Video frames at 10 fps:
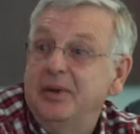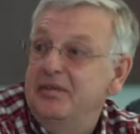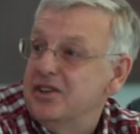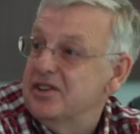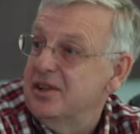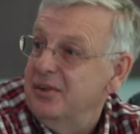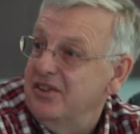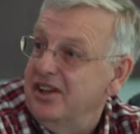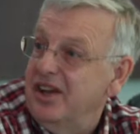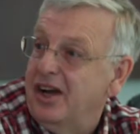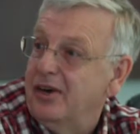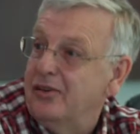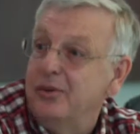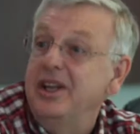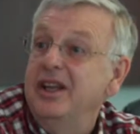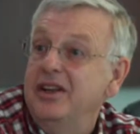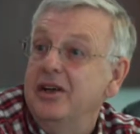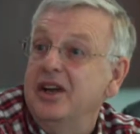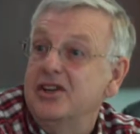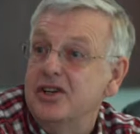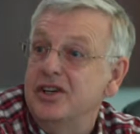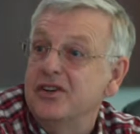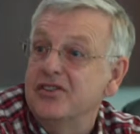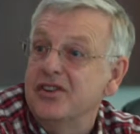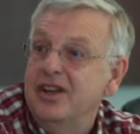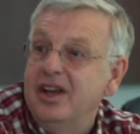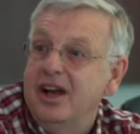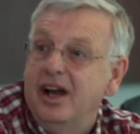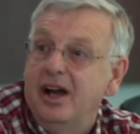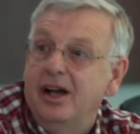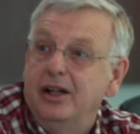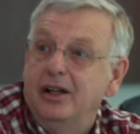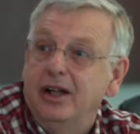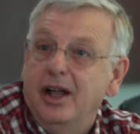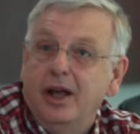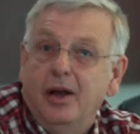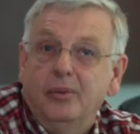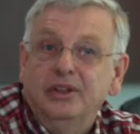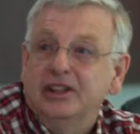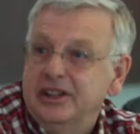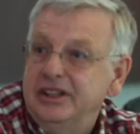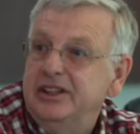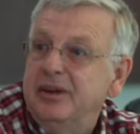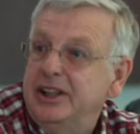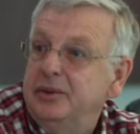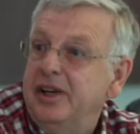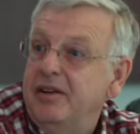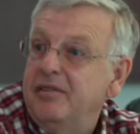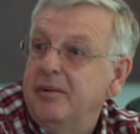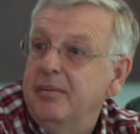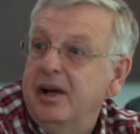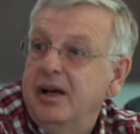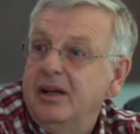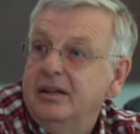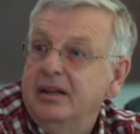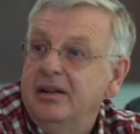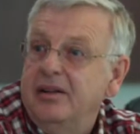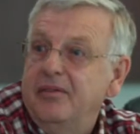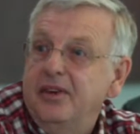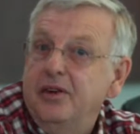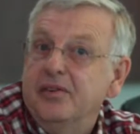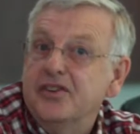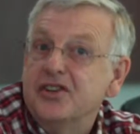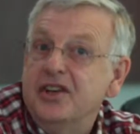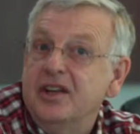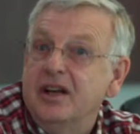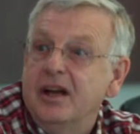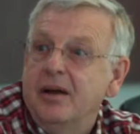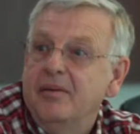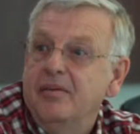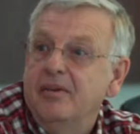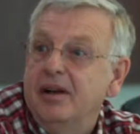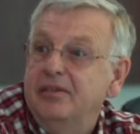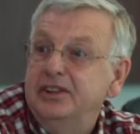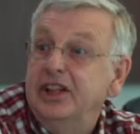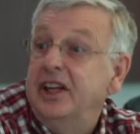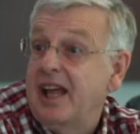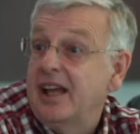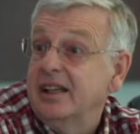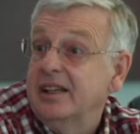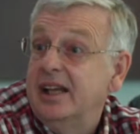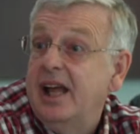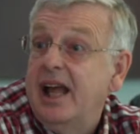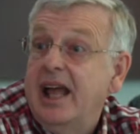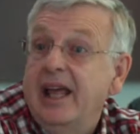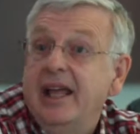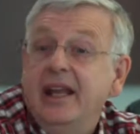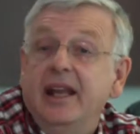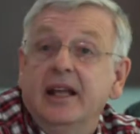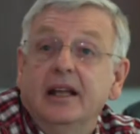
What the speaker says: we've just recently hired 3 young engineers. Recently graduated from the University of Virginia Tech, and